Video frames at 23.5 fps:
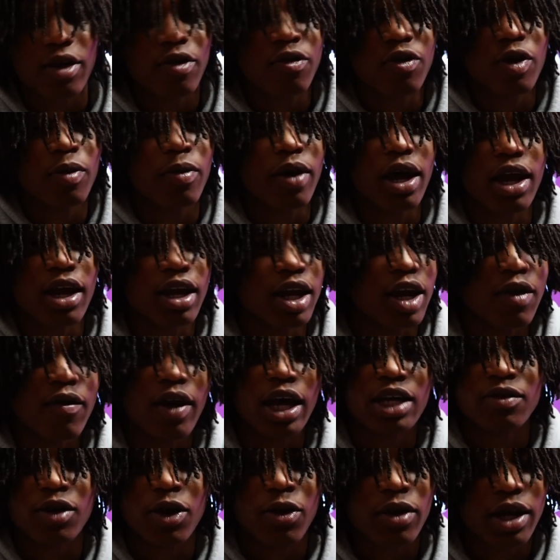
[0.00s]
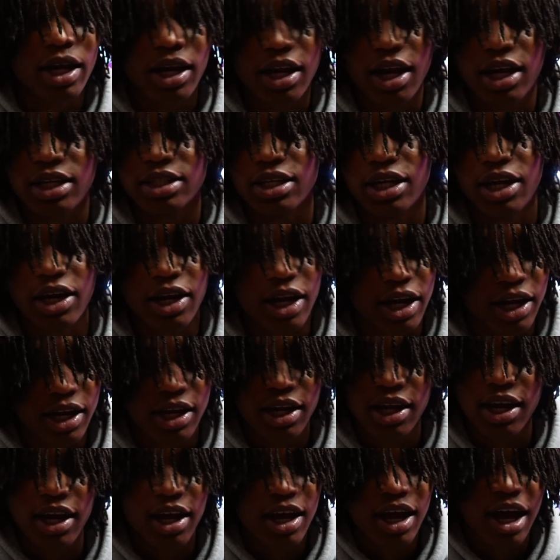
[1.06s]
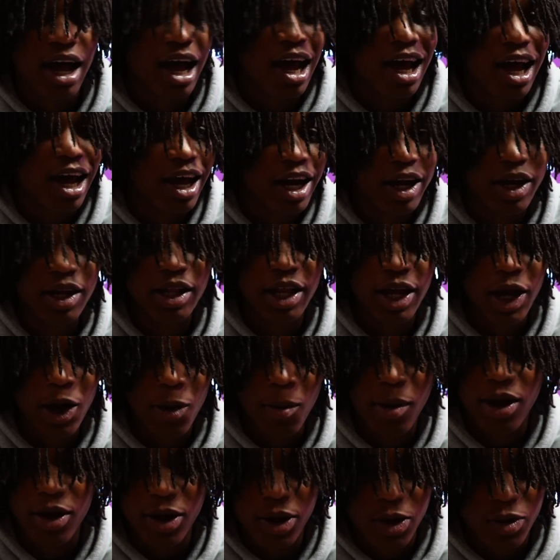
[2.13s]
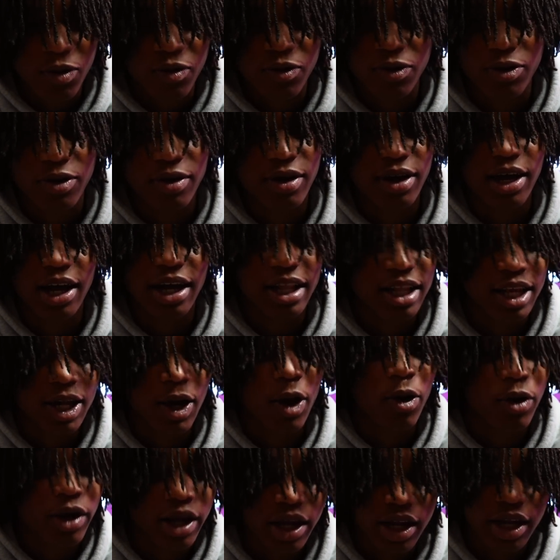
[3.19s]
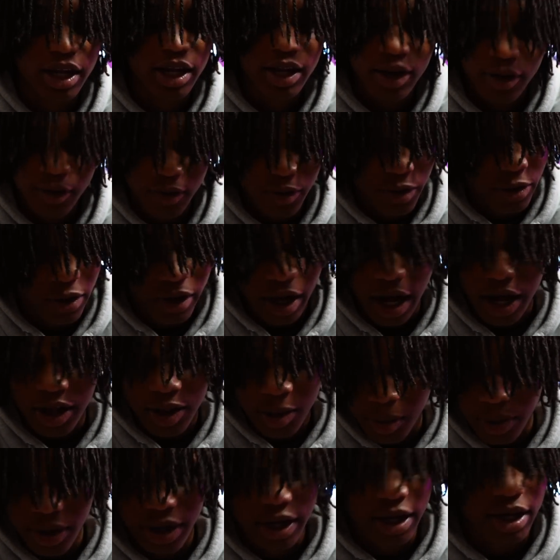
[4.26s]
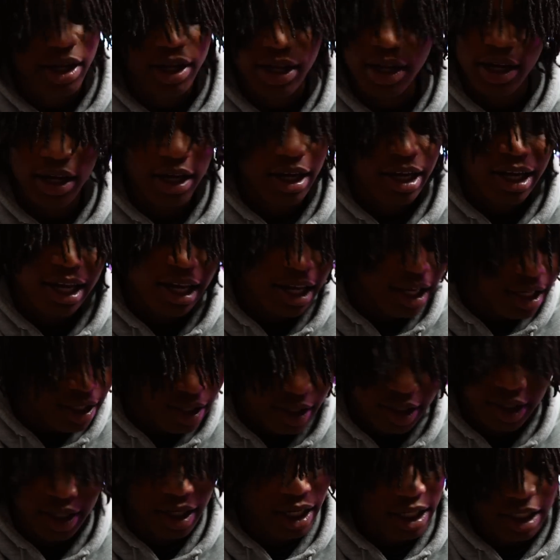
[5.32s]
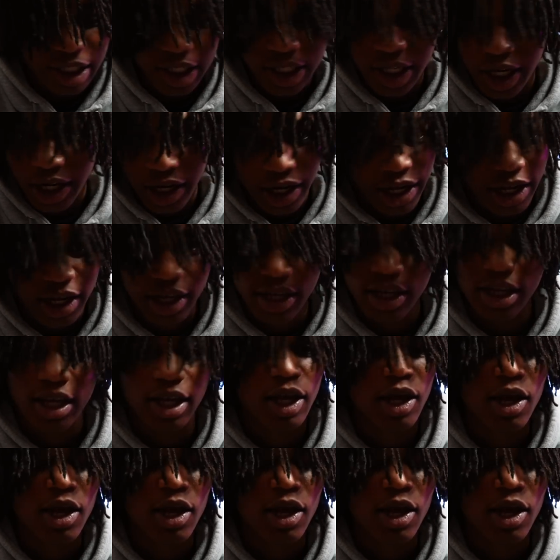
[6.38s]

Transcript: You feel me? I ain't never asked for no handout, none of that. I got everything on my own for. Had to go get it for real out the mud as a young nigga.